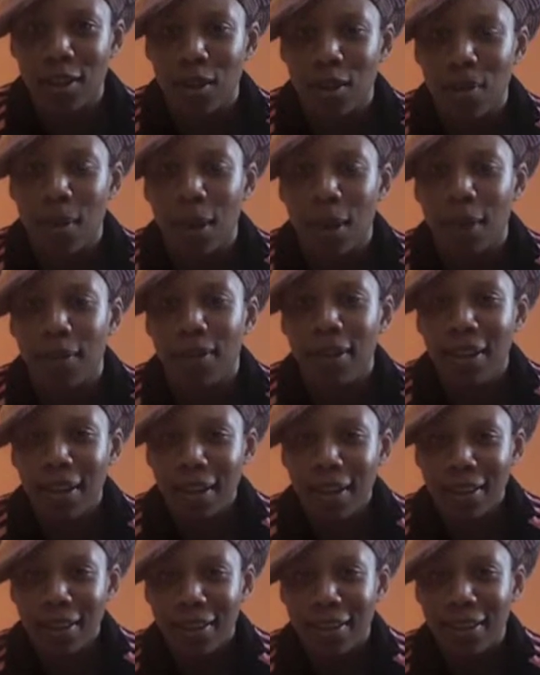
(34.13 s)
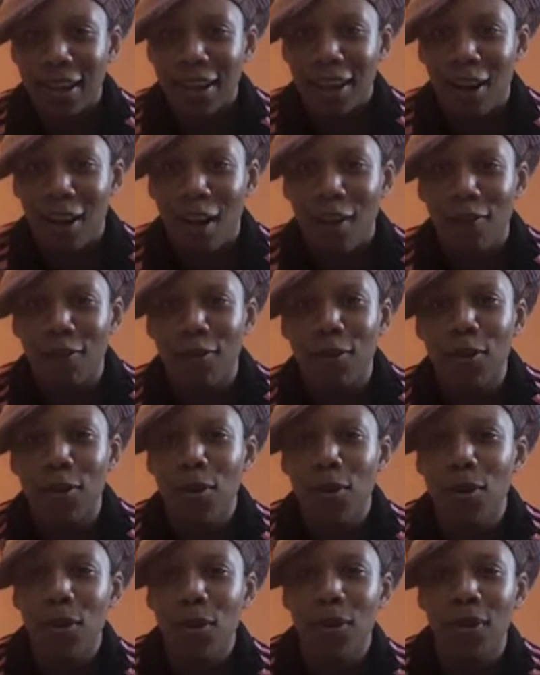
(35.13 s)
They're about setting off
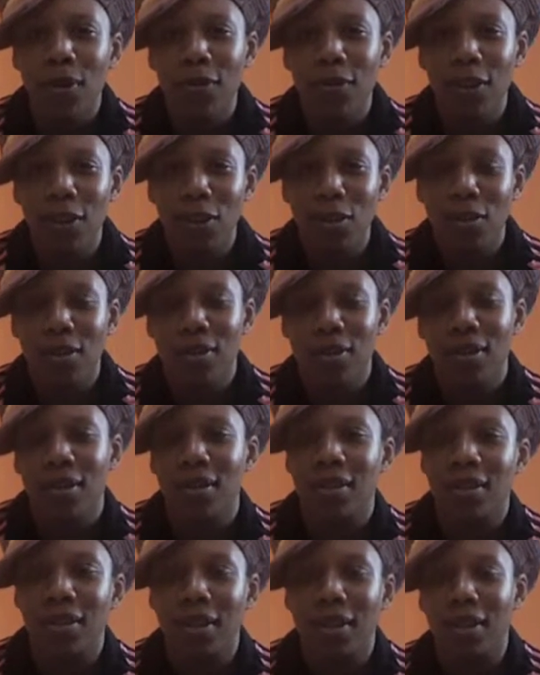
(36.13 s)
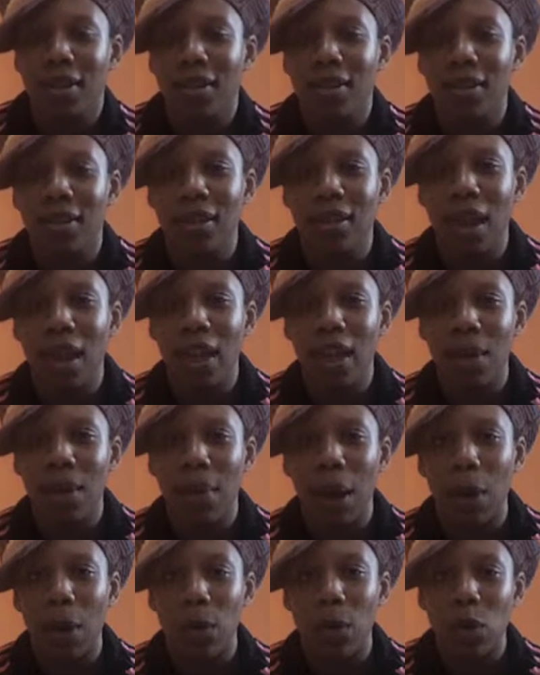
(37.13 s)
new adventures and deciding
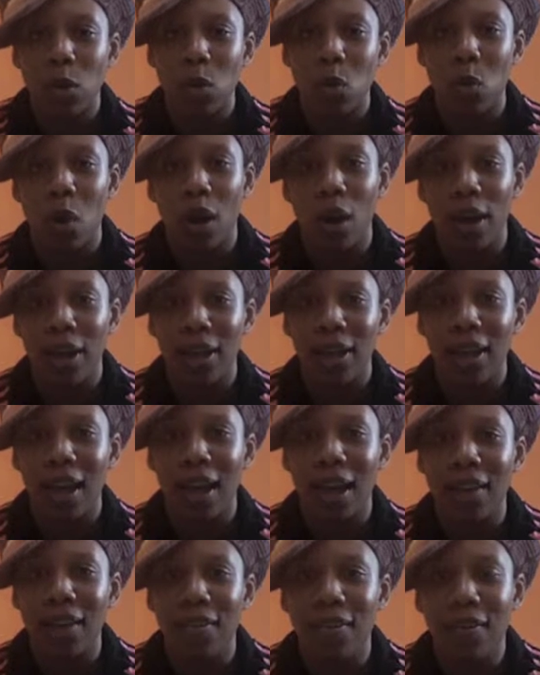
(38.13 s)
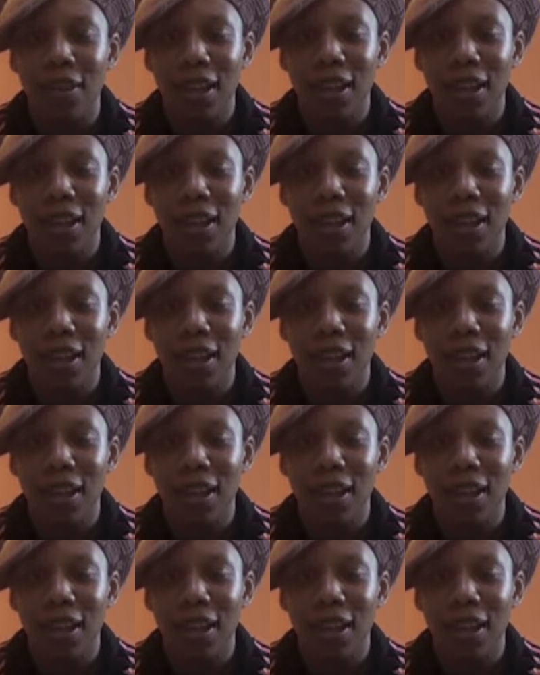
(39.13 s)
about what you want in life.